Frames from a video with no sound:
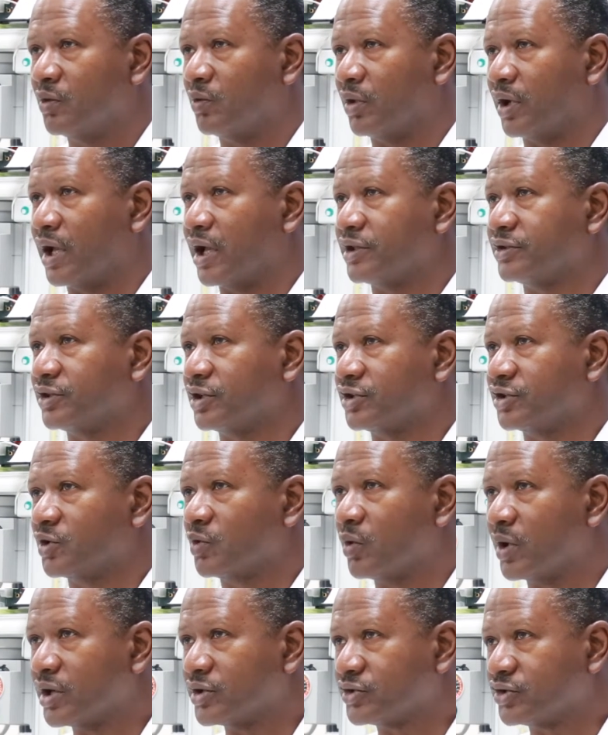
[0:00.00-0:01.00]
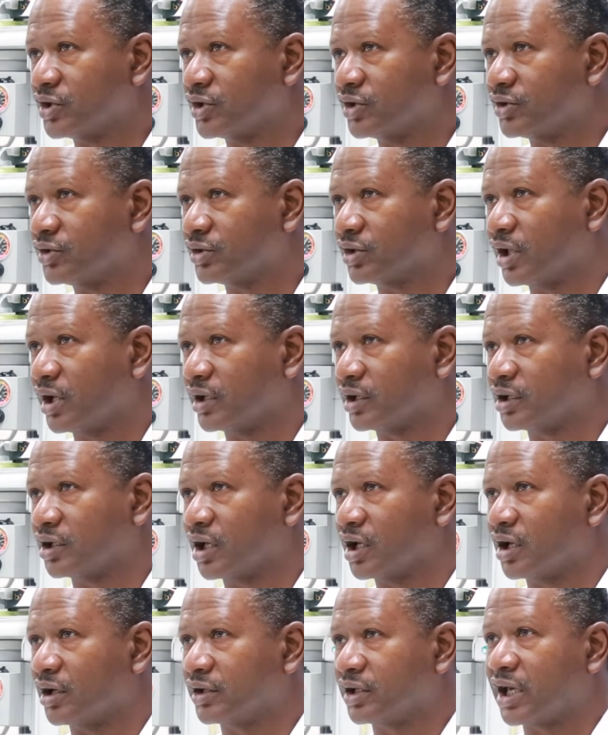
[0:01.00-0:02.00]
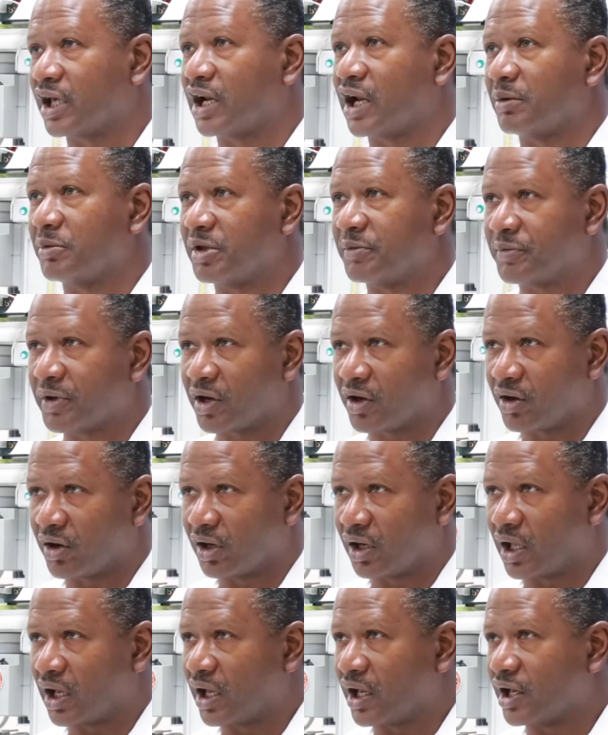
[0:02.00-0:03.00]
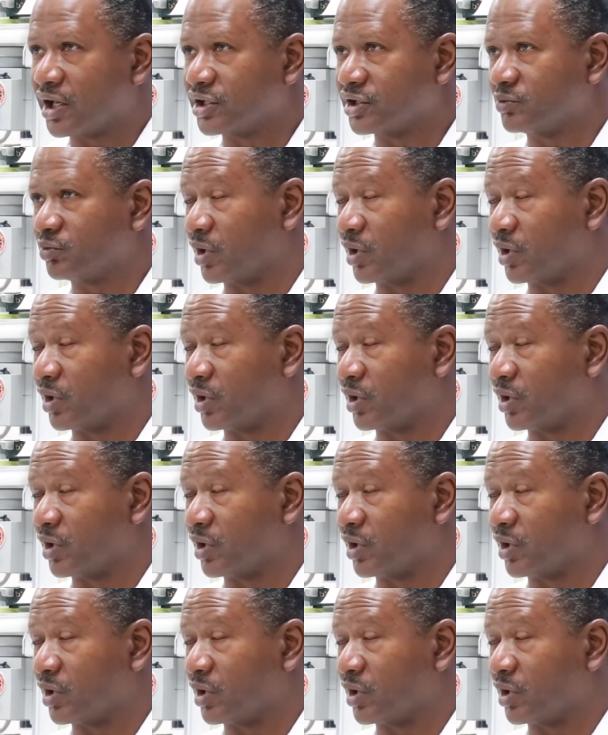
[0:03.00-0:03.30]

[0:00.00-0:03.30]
will ask us questions like, can I be paralyzed?